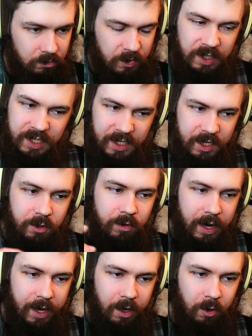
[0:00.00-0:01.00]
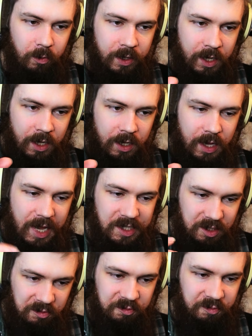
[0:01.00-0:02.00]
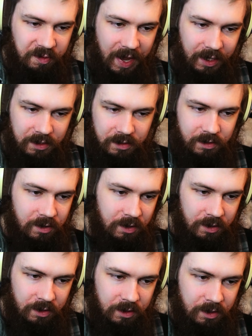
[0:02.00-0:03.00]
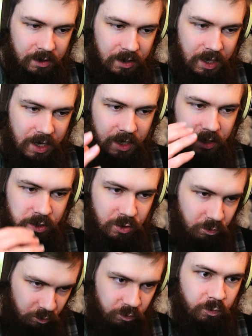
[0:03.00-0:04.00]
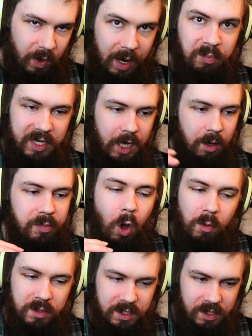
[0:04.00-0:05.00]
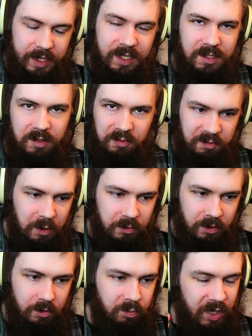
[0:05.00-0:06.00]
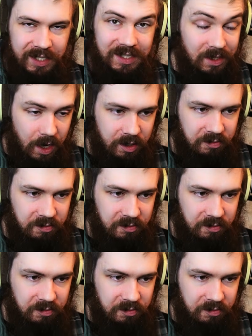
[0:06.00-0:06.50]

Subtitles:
You can hear how its effect is ramping up, almost like it's a filter, but it's not a